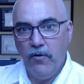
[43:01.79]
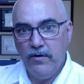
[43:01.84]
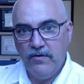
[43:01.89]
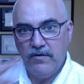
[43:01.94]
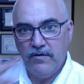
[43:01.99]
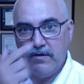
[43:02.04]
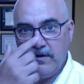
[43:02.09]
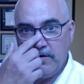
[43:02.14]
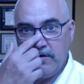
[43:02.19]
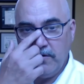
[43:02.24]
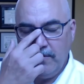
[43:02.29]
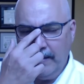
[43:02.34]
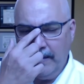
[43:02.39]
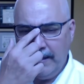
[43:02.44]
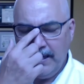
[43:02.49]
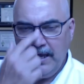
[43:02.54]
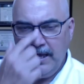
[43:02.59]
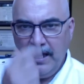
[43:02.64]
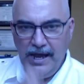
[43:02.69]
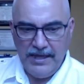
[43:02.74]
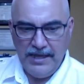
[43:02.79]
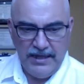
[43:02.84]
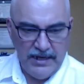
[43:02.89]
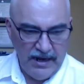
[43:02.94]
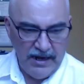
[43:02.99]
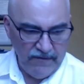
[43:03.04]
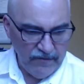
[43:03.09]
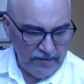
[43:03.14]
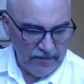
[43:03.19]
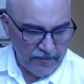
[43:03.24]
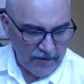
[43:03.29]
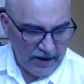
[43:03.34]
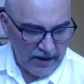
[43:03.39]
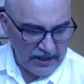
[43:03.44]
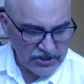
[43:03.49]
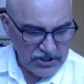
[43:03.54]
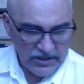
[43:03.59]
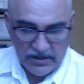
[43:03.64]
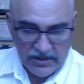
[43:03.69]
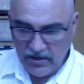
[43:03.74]
to you, and then every
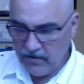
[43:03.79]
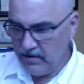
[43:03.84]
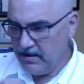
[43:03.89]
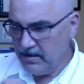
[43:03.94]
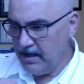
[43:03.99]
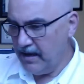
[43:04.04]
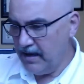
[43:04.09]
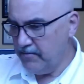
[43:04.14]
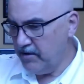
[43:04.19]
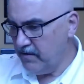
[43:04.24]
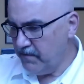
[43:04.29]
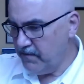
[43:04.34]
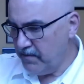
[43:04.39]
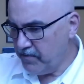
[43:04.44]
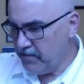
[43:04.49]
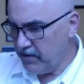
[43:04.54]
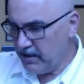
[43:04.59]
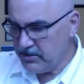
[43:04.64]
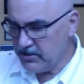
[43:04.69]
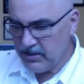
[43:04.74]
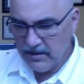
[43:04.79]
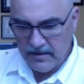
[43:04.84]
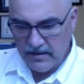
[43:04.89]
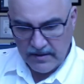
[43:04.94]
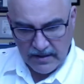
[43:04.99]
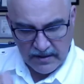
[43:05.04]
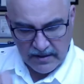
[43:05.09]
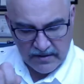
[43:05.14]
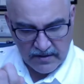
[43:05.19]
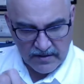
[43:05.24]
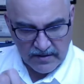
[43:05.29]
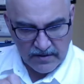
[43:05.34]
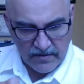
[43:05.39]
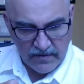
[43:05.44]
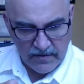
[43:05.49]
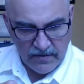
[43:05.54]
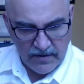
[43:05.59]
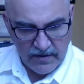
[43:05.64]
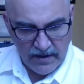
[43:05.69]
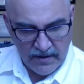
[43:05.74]
project, you examine every project and say, does it
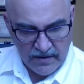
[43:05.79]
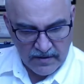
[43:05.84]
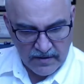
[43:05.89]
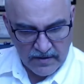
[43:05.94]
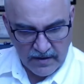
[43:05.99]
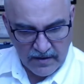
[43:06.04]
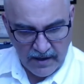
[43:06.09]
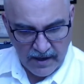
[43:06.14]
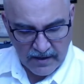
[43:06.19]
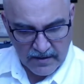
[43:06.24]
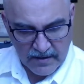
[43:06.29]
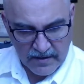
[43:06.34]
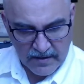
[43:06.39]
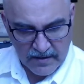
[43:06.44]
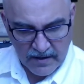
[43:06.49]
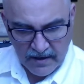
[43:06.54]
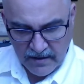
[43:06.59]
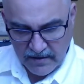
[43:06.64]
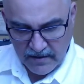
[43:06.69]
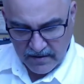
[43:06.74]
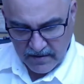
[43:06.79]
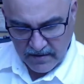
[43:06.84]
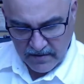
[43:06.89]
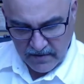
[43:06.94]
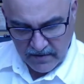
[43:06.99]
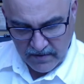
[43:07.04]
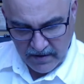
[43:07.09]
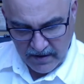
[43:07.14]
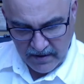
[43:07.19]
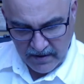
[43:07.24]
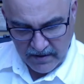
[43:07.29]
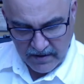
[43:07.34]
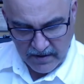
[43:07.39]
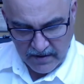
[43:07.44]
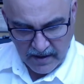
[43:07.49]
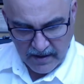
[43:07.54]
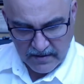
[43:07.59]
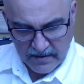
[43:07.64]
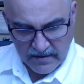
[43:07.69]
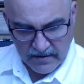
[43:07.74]
do this? Yes. Does it do this?
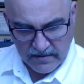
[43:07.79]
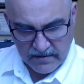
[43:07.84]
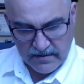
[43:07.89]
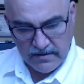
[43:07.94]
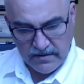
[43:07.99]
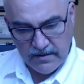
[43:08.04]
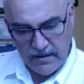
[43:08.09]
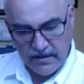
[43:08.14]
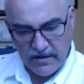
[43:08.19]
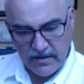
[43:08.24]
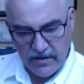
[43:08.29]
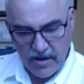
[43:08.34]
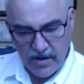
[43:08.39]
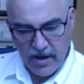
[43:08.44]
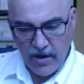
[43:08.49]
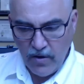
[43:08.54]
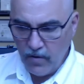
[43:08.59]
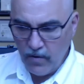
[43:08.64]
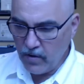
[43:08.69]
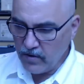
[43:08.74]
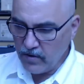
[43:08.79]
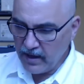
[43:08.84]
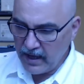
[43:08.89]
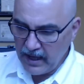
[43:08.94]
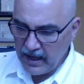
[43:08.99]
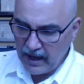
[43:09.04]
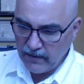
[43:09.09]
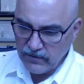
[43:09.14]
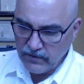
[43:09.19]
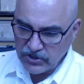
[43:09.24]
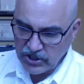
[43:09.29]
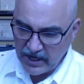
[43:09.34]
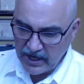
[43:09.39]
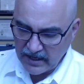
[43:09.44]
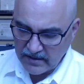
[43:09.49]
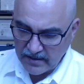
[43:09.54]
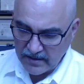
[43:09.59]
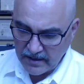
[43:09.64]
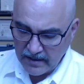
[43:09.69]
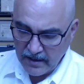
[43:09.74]
Yes. Does it do this? No. Okay, I
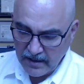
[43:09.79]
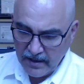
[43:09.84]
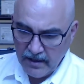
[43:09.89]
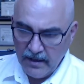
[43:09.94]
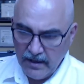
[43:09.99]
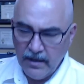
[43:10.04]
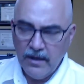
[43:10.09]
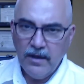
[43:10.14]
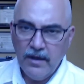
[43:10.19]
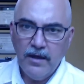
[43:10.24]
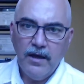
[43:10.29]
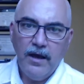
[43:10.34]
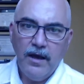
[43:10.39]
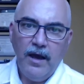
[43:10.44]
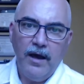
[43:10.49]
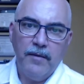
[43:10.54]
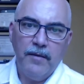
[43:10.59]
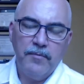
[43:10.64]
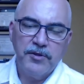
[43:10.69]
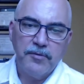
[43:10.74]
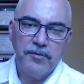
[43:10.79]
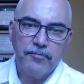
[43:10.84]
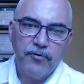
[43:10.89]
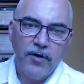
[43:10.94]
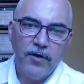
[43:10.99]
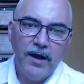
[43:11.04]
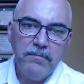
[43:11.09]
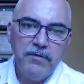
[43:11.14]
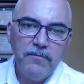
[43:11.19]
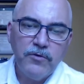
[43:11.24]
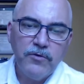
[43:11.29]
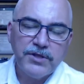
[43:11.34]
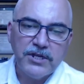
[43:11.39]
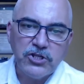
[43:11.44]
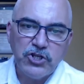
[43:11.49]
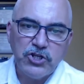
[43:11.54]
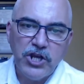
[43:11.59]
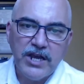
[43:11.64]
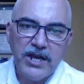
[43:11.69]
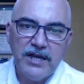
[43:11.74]
reject it. But the problem with a
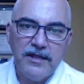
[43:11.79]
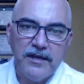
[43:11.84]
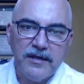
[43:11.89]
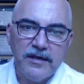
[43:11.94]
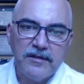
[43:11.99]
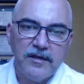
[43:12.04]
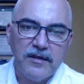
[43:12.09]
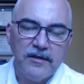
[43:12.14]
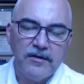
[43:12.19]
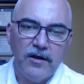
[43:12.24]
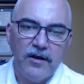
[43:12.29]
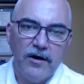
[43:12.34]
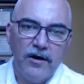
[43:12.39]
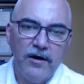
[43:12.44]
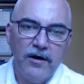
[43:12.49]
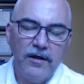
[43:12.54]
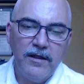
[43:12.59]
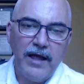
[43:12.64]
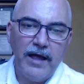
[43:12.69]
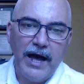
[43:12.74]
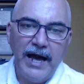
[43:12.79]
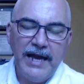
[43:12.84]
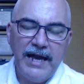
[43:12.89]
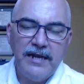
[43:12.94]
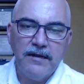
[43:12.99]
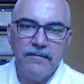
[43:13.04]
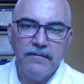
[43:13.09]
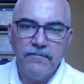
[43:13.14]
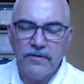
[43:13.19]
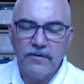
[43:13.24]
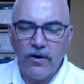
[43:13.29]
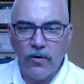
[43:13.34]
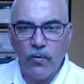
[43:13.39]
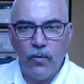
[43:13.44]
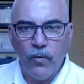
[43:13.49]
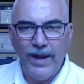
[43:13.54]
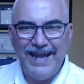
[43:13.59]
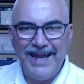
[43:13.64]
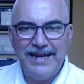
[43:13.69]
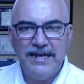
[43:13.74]
checklist is all items are
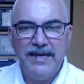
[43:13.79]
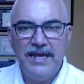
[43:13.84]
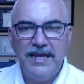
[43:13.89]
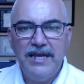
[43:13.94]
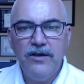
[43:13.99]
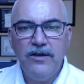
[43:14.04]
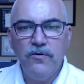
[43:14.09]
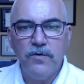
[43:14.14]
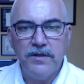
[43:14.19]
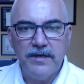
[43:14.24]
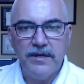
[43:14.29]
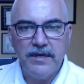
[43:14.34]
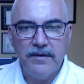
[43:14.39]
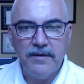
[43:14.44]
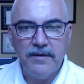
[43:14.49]
weighted equally.